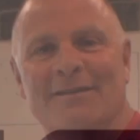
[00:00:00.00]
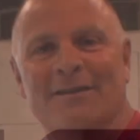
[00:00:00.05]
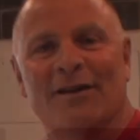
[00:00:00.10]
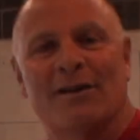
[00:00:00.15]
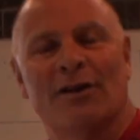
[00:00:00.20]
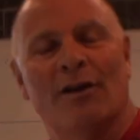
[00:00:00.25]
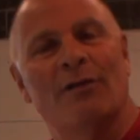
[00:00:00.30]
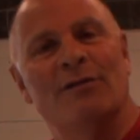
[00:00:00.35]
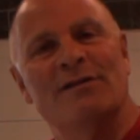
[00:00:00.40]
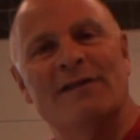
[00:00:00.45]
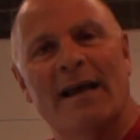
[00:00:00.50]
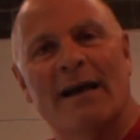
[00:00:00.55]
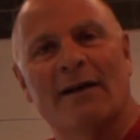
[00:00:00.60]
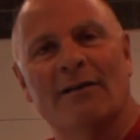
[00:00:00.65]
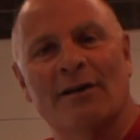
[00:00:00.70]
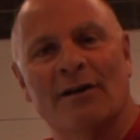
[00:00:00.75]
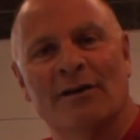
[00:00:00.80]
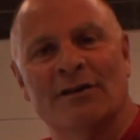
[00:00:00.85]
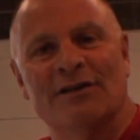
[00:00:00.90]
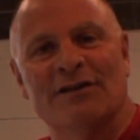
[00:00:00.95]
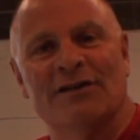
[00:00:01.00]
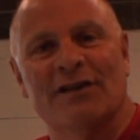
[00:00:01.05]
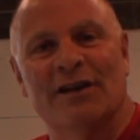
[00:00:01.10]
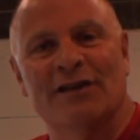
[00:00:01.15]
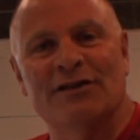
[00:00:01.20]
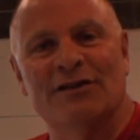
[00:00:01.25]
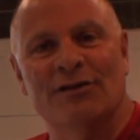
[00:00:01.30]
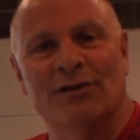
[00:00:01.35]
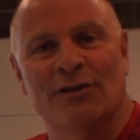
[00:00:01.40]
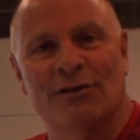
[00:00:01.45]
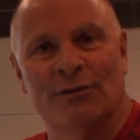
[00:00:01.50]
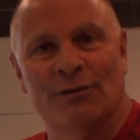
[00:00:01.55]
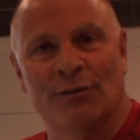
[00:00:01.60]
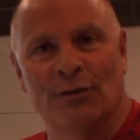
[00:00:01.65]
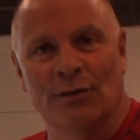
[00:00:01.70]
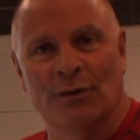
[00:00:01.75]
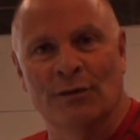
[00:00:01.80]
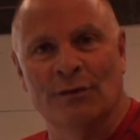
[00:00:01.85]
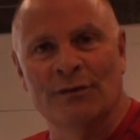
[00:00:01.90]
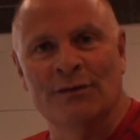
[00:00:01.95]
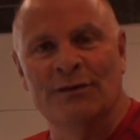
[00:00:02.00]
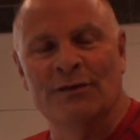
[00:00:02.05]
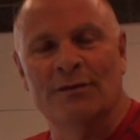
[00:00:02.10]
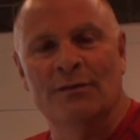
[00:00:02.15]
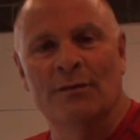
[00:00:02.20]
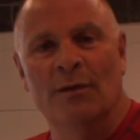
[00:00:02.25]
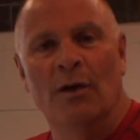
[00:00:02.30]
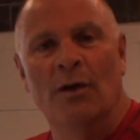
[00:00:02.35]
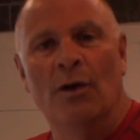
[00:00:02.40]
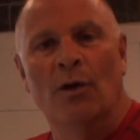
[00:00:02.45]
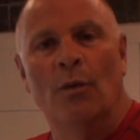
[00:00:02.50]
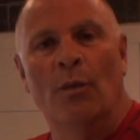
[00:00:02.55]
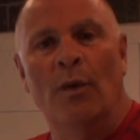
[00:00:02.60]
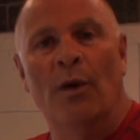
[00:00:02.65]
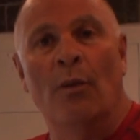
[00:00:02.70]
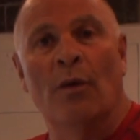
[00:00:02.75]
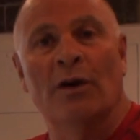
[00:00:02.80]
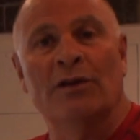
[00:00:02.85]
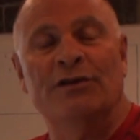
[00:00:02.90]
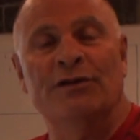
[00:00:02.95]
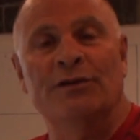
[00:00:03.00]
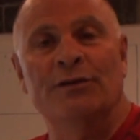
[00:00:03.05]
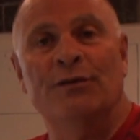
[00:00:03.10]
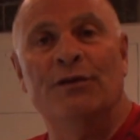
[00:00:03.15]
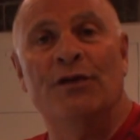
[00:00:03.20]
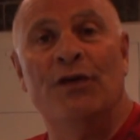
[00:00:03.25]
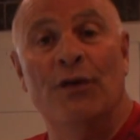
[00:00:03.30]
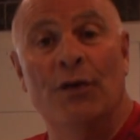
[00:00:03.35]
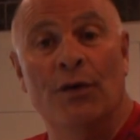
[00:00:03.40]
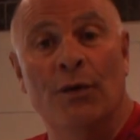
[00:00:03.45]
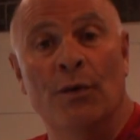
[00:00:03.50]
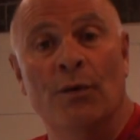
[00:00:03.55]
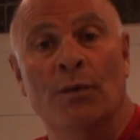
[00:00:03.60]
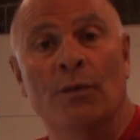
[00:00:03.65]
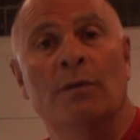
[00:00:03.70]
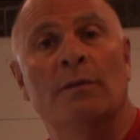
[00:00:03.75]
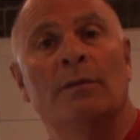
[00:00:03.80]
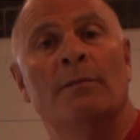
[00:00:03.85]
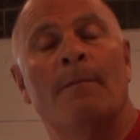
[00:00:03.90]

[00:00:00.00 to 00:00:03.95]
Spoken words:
To close out our discussion on the rules, we want you to